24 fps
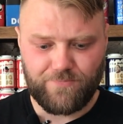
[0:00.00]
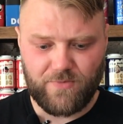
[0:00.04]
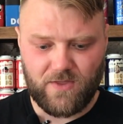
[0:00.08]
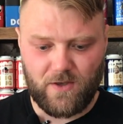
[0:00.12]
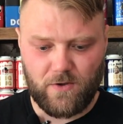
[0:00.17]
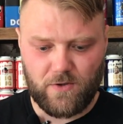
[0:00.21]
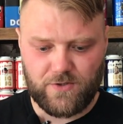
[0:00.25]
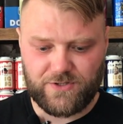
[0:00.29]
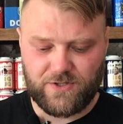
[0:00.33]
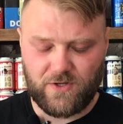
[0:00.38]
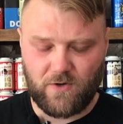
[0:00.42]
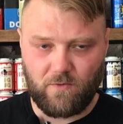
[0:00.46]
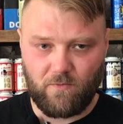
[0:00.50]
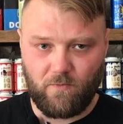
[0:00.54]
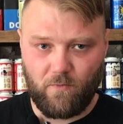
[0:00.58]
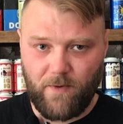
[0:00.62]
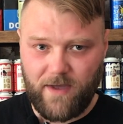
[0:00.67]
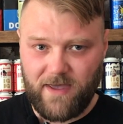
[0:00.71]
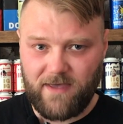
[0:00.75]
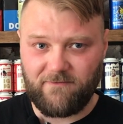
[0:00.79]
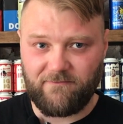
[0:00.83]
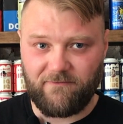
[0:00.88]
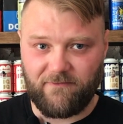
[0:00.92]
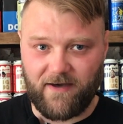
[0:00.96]
So
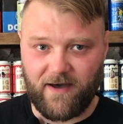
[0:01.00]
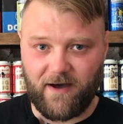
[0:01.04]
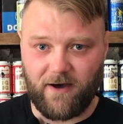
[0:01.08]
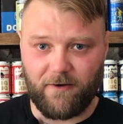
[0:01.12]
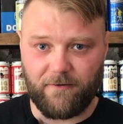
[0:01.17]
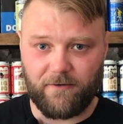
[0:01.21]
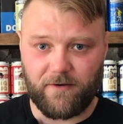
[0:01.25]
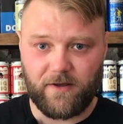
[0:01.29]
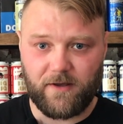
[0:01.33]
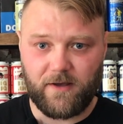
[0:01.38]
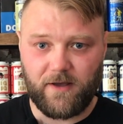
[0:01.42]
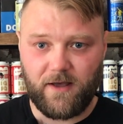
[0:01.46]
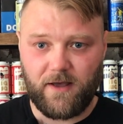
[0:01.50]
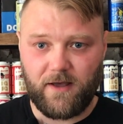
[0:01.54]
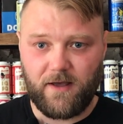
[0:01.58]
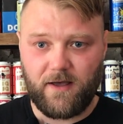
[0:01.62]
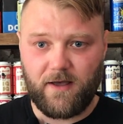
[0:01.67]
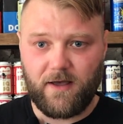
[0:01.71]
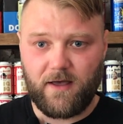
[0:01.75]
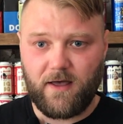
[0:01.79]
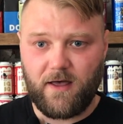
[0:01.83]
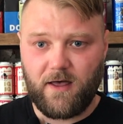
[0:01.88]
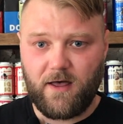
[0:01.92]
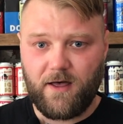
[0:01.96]
we have found
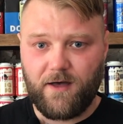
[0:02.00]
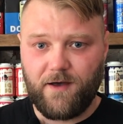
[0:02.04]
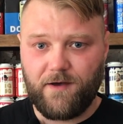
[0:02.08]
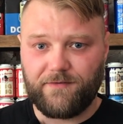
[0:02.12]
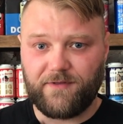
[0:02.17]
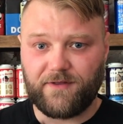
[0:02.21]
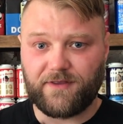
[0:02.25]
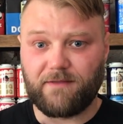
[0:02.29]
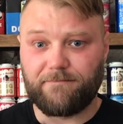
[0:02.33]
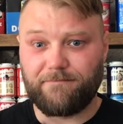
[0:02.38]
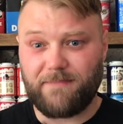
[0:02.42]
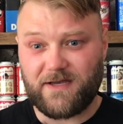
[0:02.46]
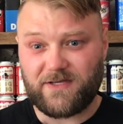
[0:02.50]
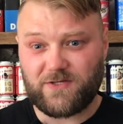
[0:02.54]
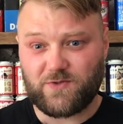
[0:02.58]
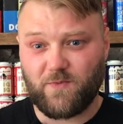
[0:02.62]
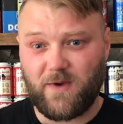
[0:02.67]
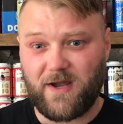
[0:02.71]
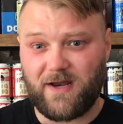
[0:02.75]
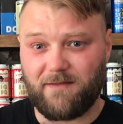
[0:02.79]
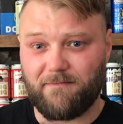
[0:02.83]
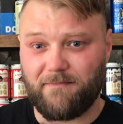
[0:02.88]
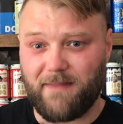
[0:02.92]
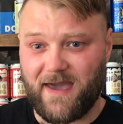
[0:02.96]
that the best
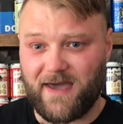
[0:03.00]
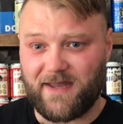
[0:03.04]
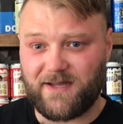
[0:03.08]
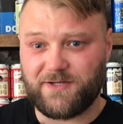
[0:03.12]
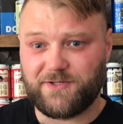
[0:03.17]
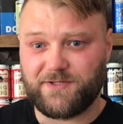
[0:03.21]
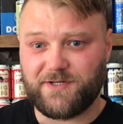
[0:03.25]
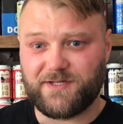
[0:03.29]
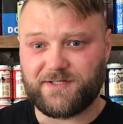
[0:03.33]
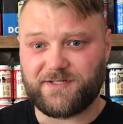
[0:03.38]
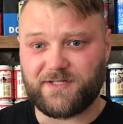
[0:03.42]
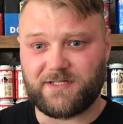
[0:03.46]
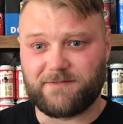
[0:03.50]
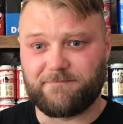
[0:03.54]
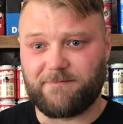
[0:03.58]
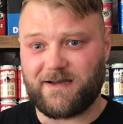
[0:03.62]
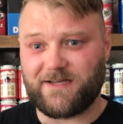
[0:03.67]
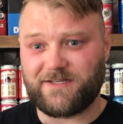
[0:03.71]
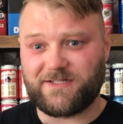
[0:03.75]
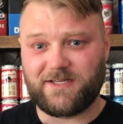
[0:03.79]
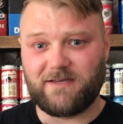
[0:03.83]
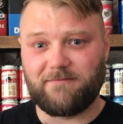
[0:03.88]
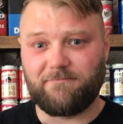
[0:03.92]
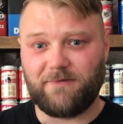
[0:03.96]
way to manage this is by
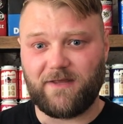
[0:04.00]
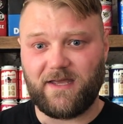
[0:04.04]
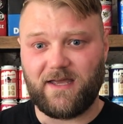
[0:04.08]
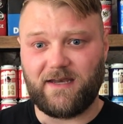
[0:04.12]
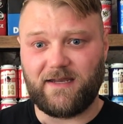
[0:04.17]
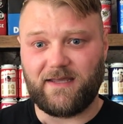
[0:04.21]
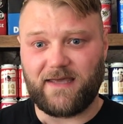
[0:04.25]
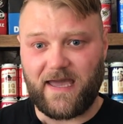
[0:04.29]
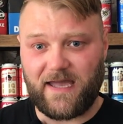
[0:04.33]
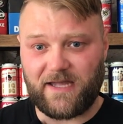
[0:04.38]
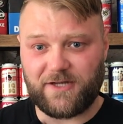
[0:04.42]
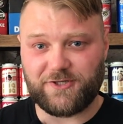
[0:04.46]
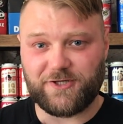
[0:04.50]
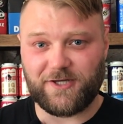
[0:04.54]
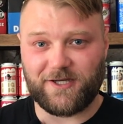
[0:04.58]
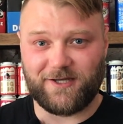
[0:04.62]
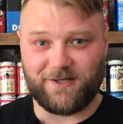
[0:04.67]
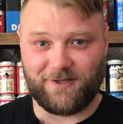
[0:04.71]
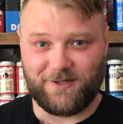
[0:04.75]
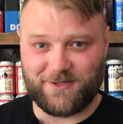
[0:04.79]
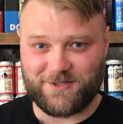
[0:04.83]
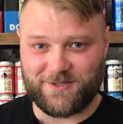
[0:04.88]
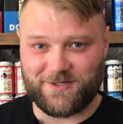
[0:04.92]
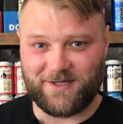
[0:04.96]
simply engaging
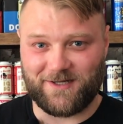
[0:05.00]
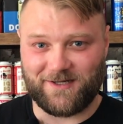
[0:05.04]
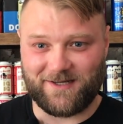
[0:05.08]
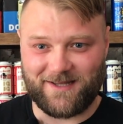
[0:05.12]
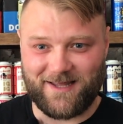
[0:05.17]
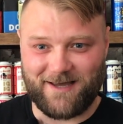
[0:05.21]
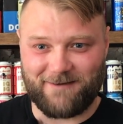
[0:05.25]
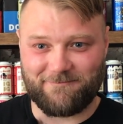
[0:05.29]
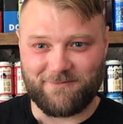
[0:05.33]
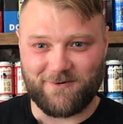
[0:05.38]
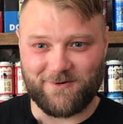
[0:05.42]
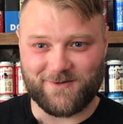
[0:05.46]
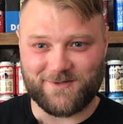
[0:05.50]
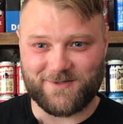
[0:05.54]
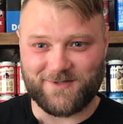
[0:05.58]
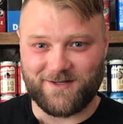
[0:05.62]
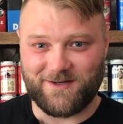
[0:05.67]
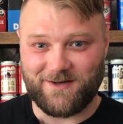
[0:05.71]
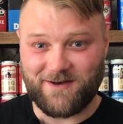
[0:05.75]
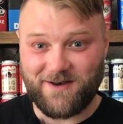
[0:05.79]
and listening to that person,